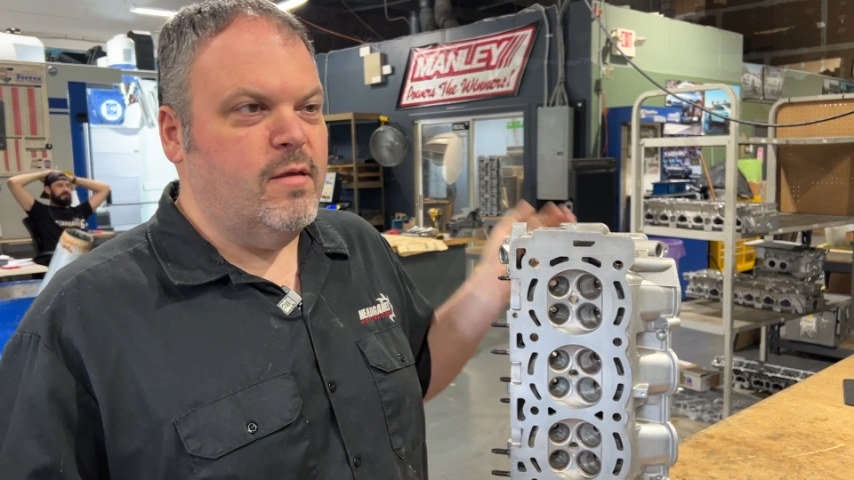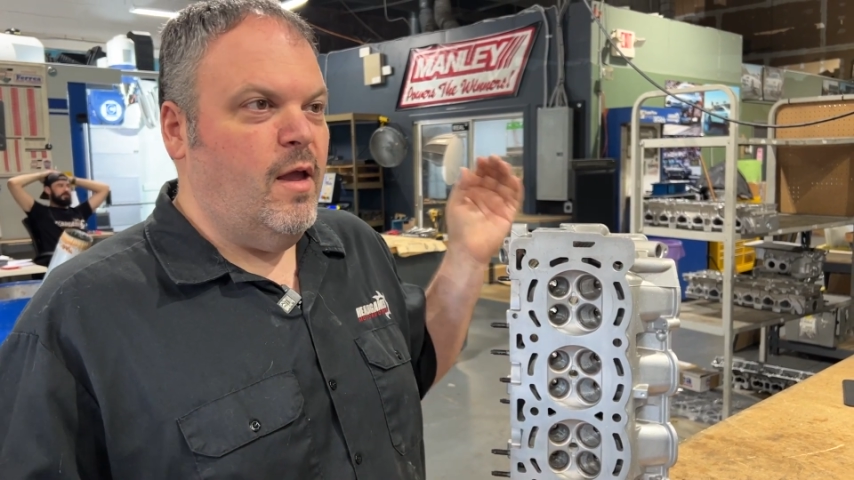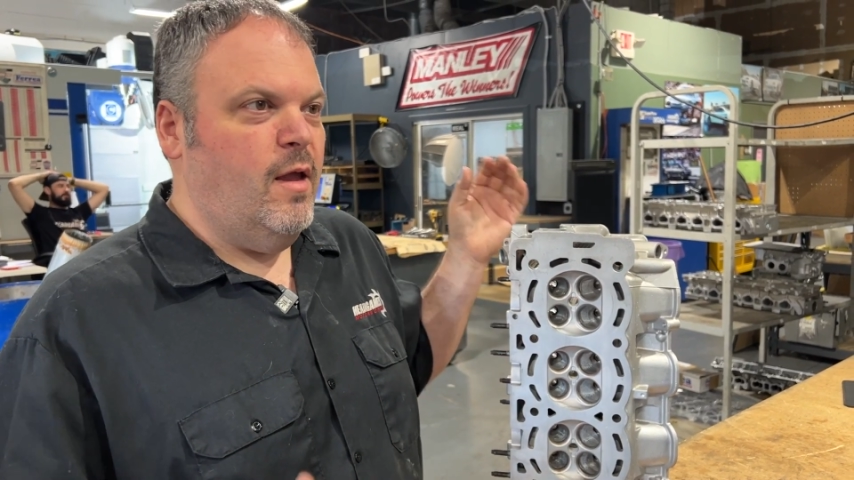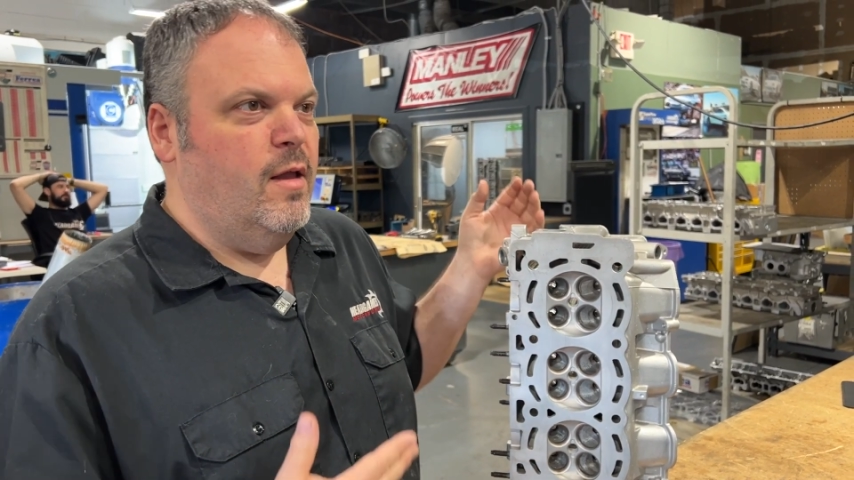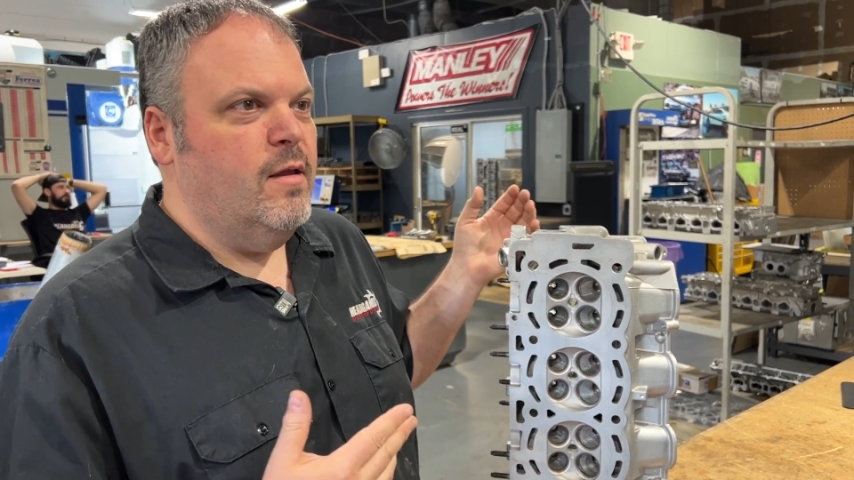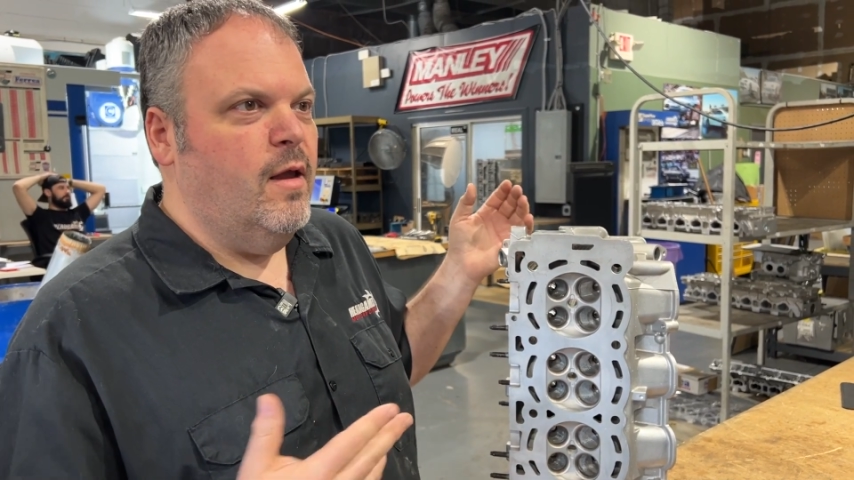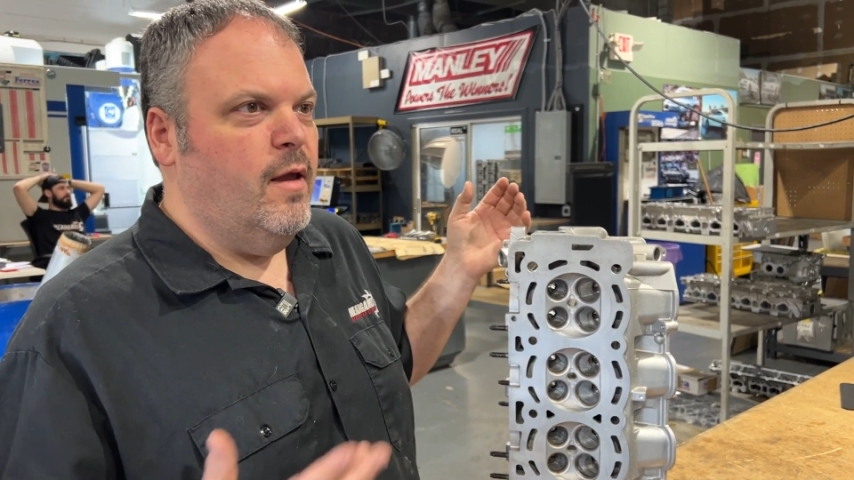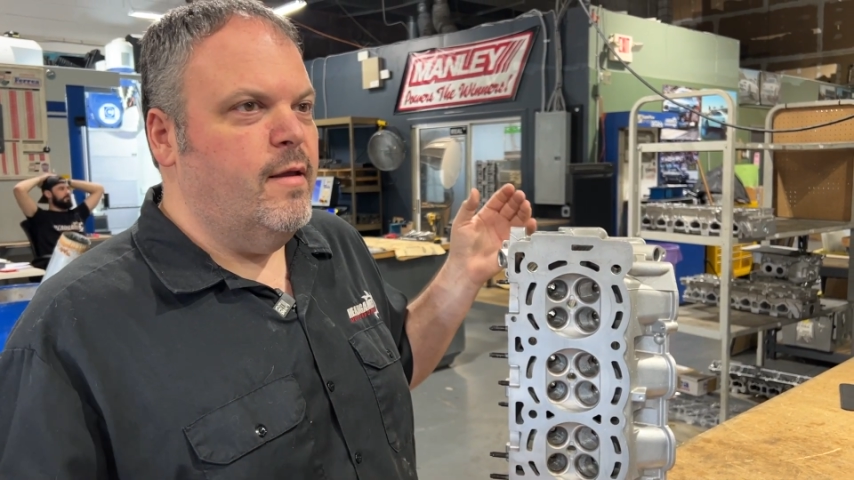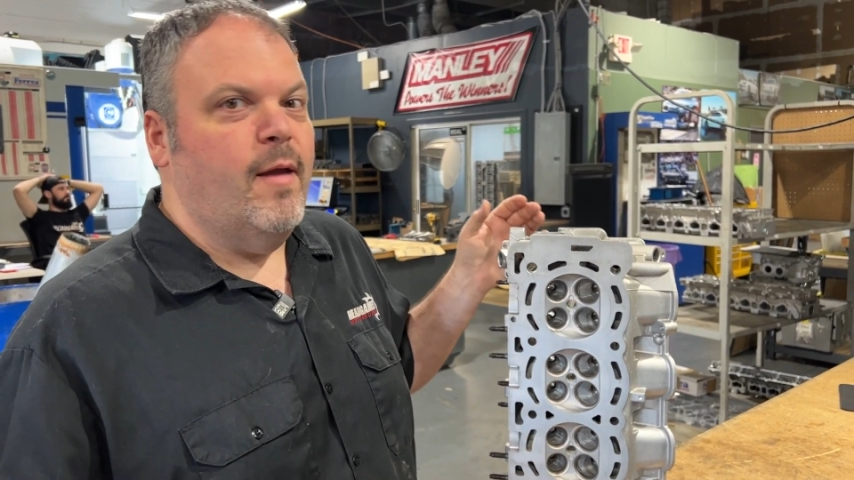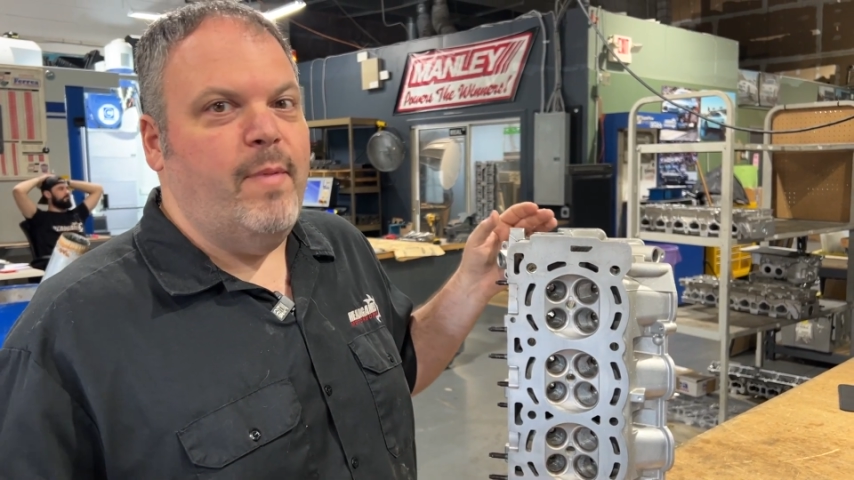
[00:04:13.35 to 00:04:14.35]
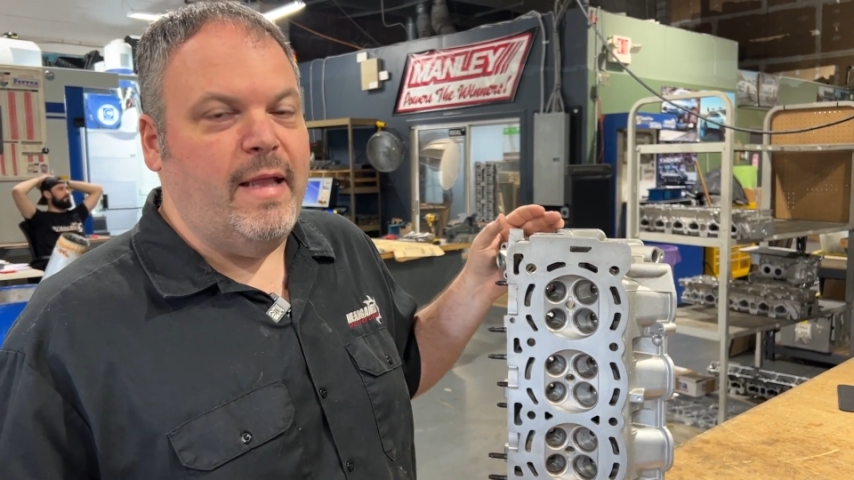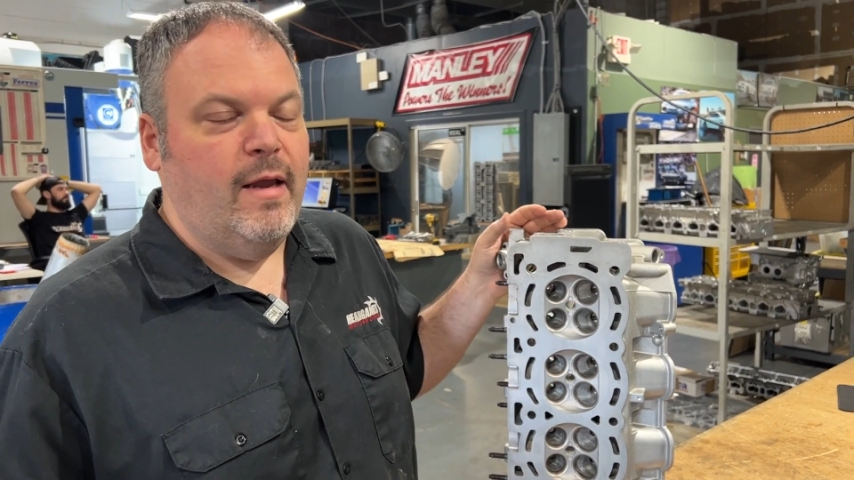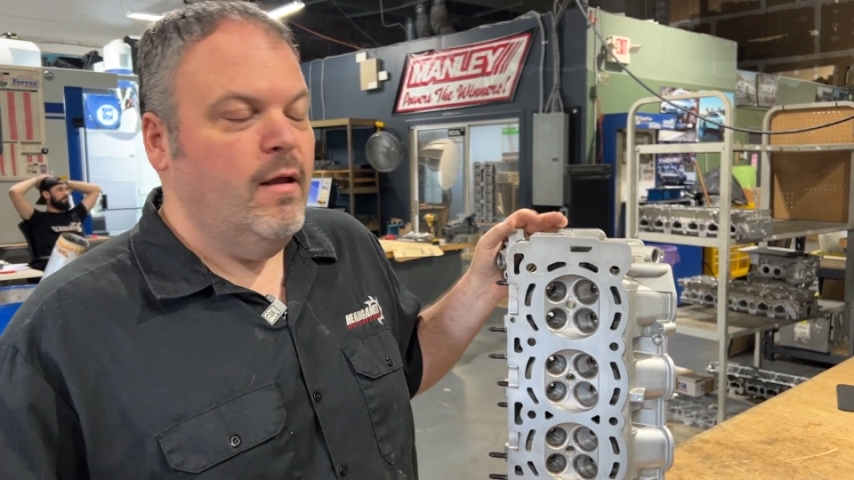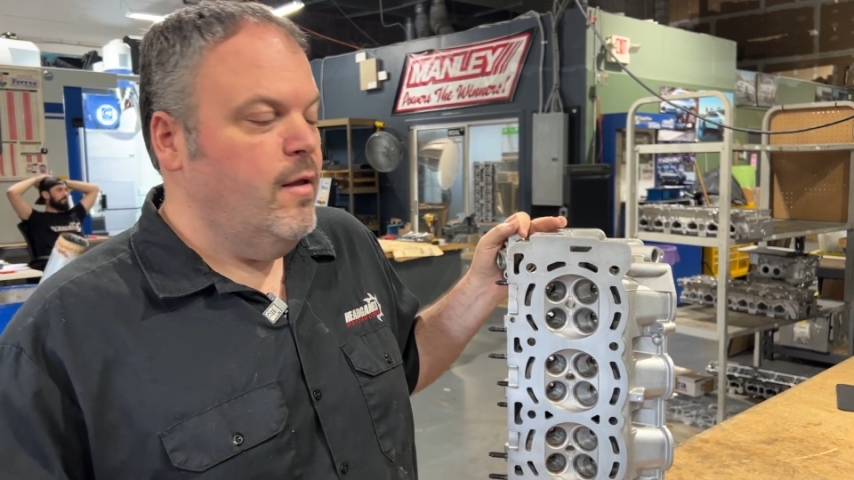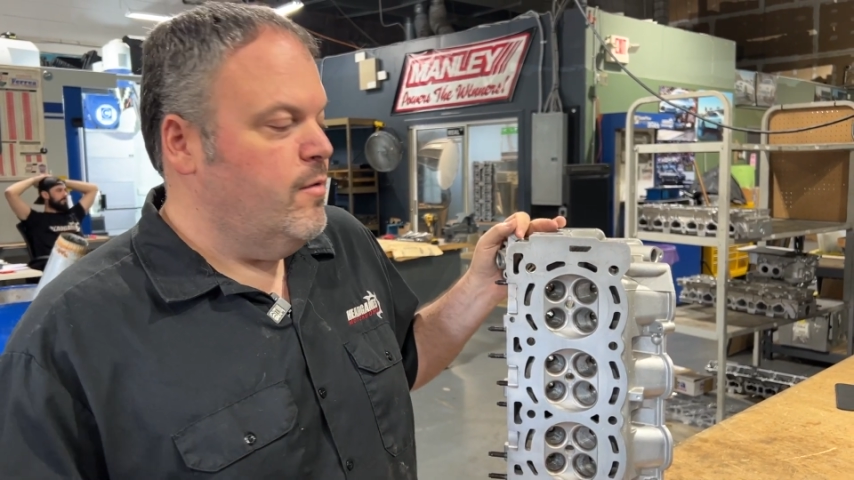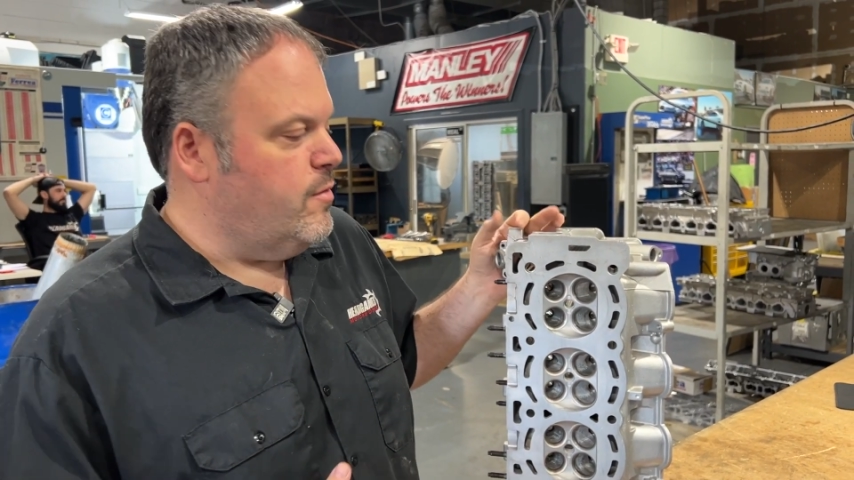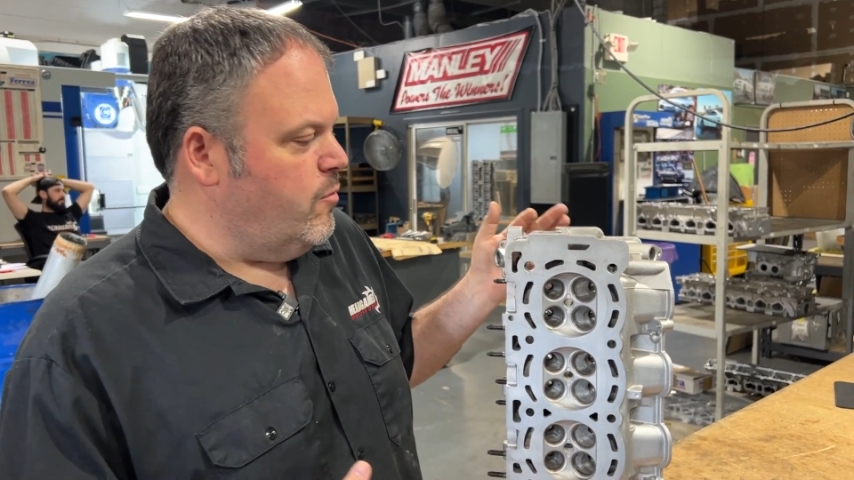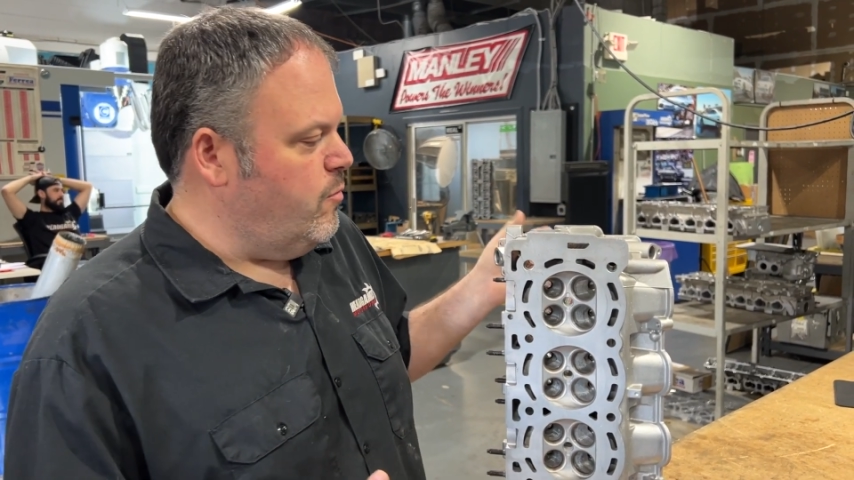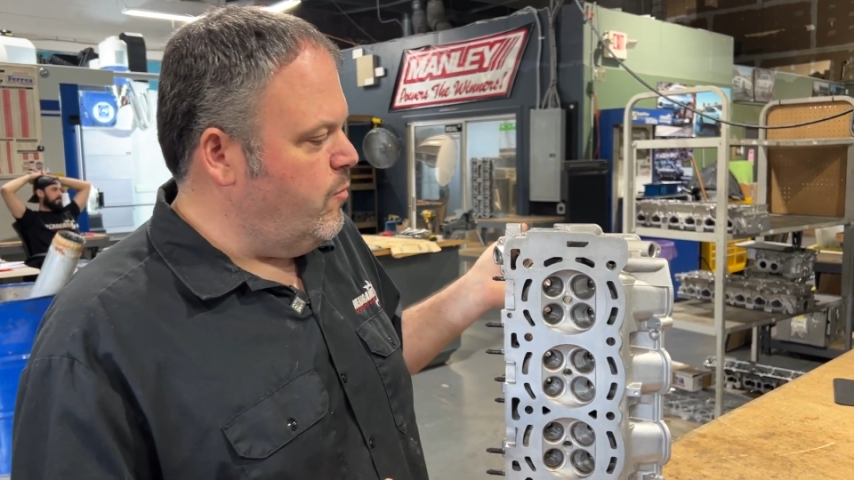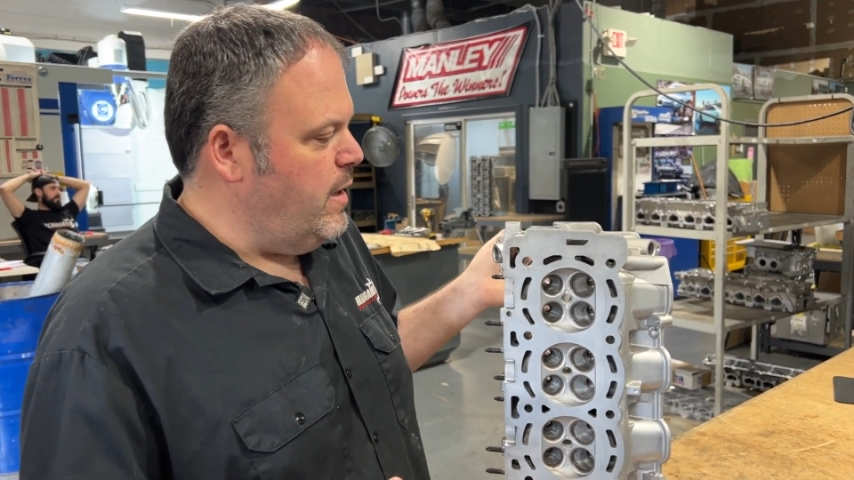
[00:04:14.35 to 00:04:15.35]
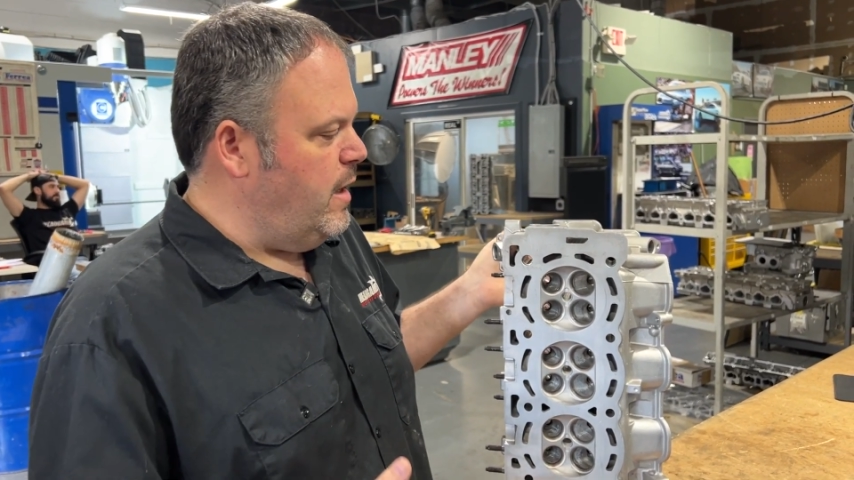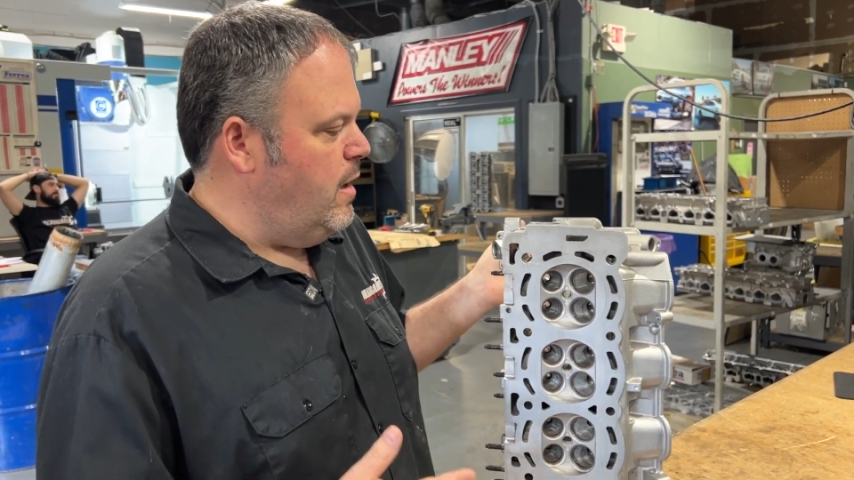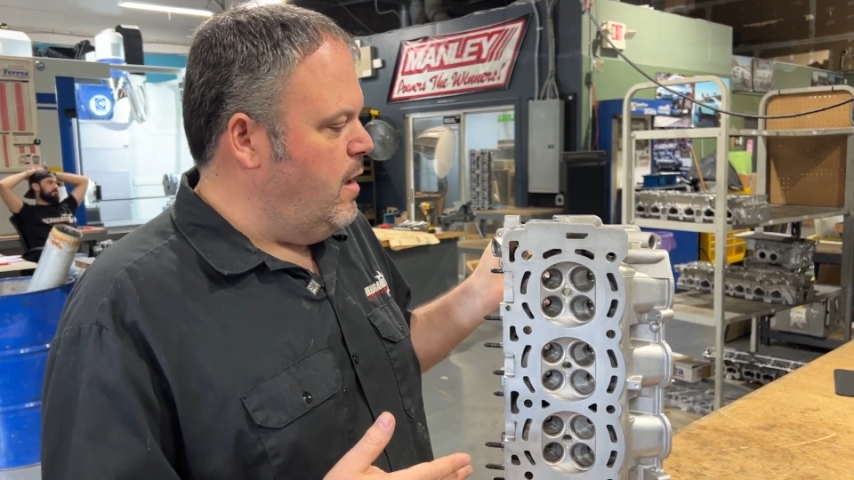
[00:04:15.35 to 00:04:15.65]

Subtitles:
and not many. So we've